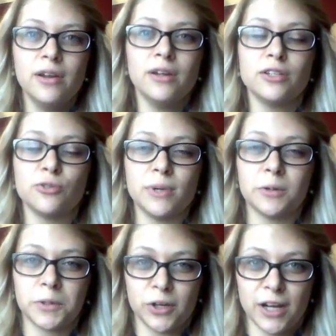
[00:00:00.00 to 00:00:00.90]
to be able
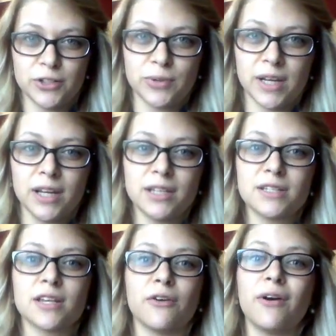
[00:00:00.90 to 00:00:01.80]
to graduate, and
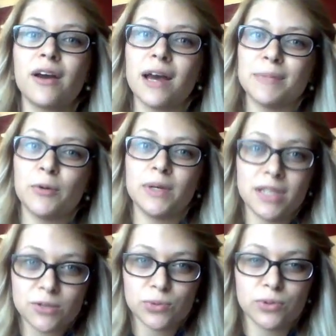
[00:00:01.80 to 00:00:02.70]
so I'm hoping
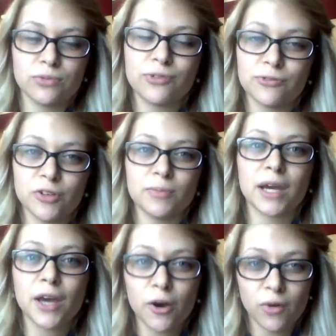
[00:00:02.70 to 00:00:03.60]
this will fulfill my
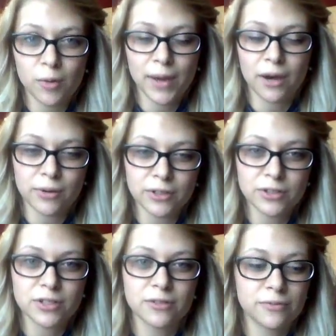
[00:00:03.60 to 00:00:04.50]
co-op
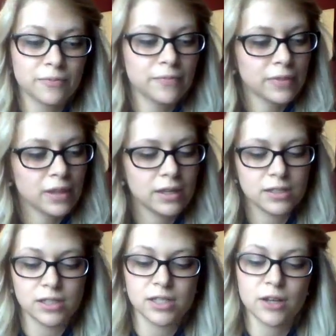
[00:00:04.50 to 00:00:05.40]
hours.
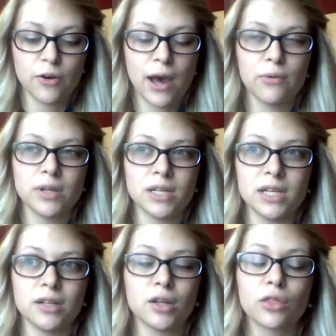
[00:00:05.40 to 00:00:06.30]
And so I would
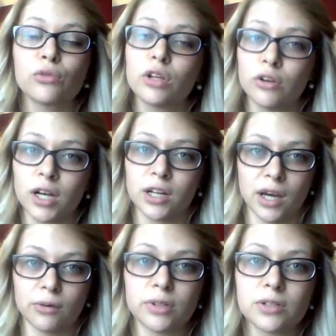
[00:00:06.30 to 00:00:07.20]
need 3 credit
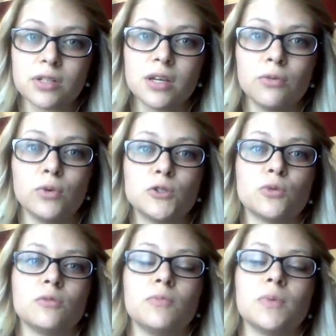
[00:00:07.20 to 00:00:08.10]
hours, which
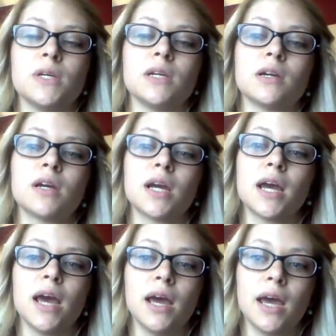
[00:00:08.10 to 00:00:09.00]
would be
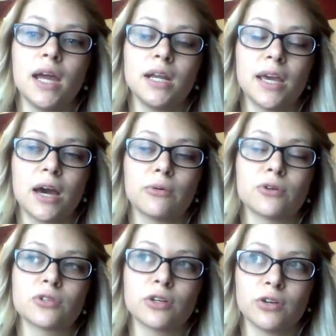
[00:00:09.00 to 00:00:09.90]
80
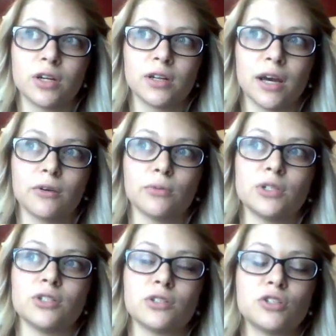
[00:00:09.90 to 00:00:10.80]
hours a credit hour,
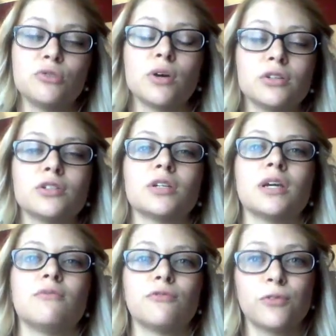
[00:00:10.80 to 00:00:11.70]
which is
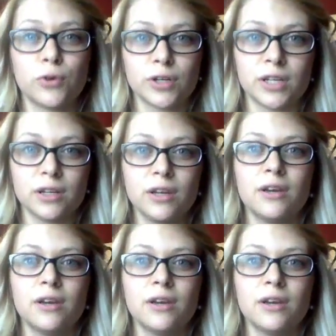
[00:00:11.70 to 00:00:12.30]
240